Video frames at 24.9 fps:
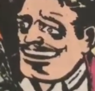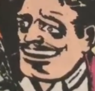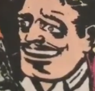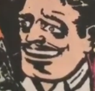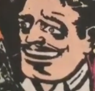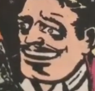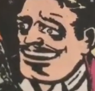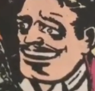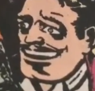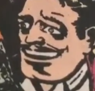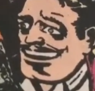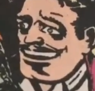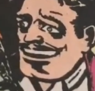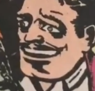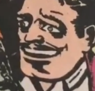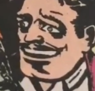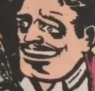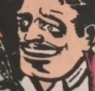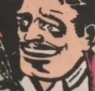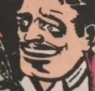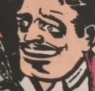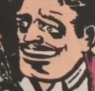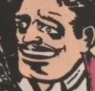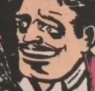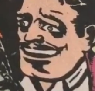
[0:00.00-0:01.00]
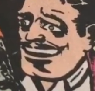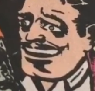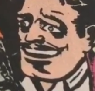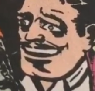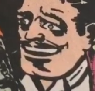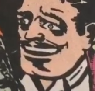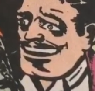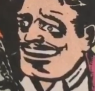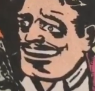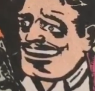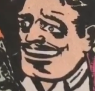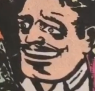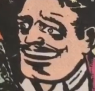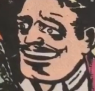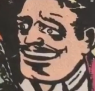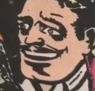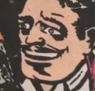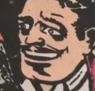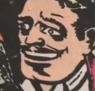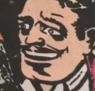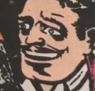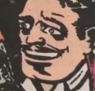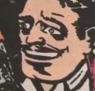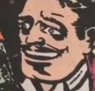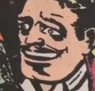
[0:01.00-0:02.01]
So he's got this
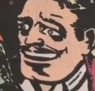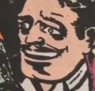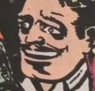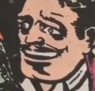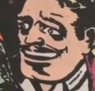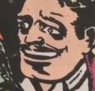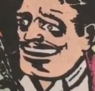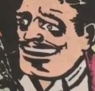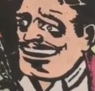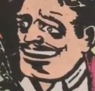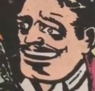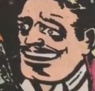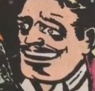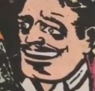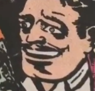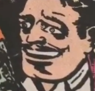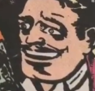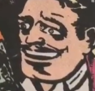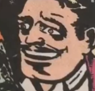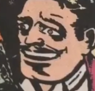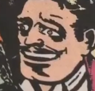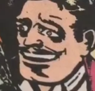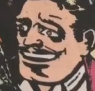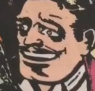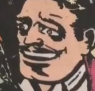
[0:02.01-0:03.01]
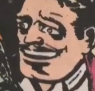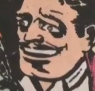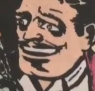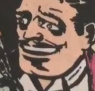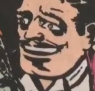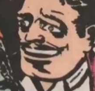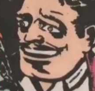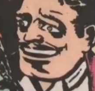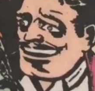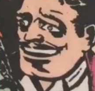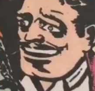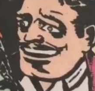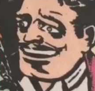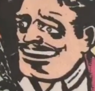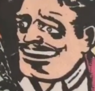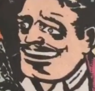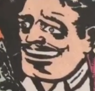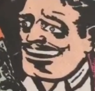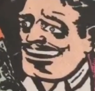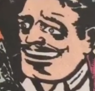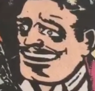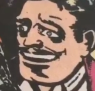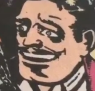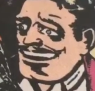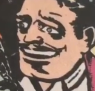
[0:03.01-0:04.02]
$100. Maybe it's not him saying that, but anyway, he
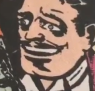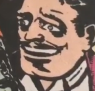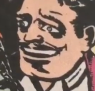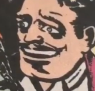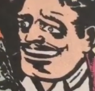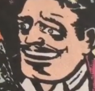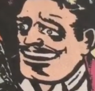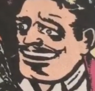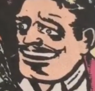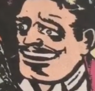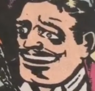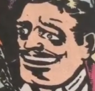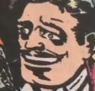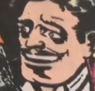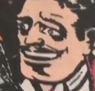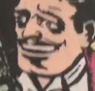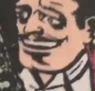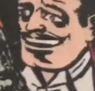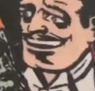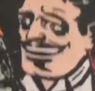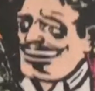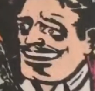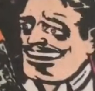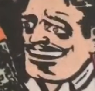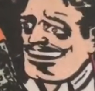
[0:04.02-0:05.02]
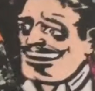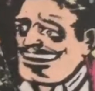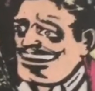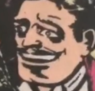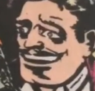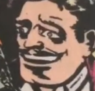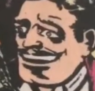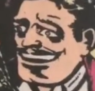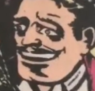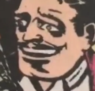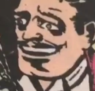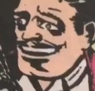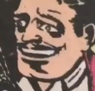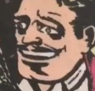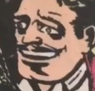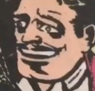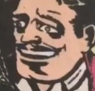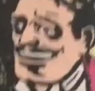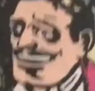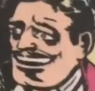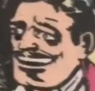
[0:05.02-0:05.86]
looks relieved as shit.